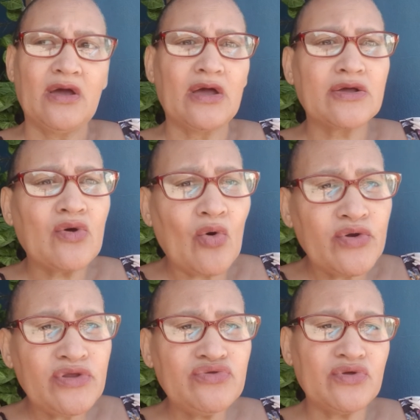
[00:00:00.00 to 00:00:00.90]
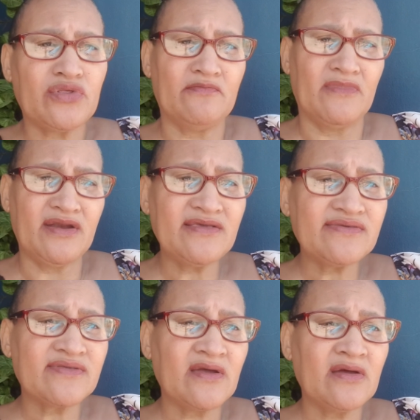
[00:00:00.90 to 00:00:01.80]
according to the
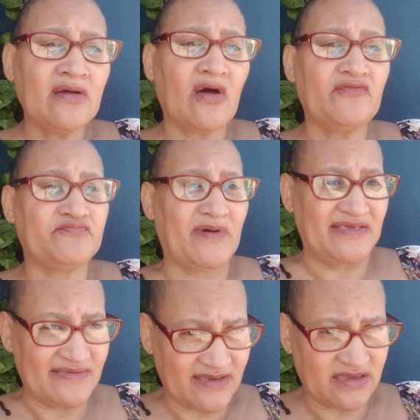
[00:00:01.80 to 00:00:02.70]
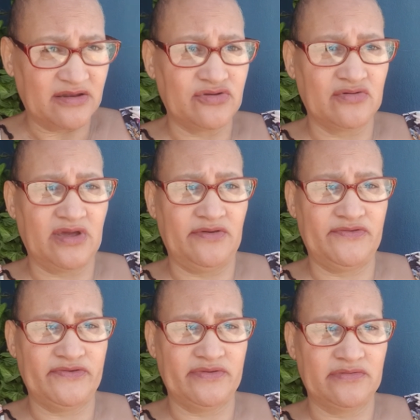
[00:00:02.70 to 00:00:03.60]
Minister of Basic
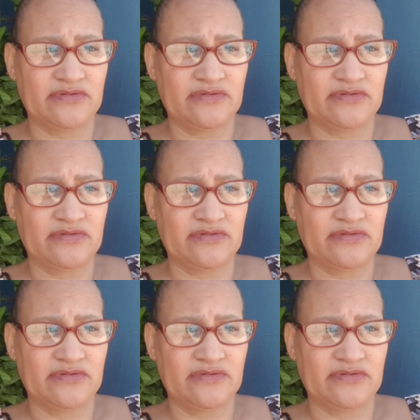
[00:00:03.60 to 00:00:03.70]
Education.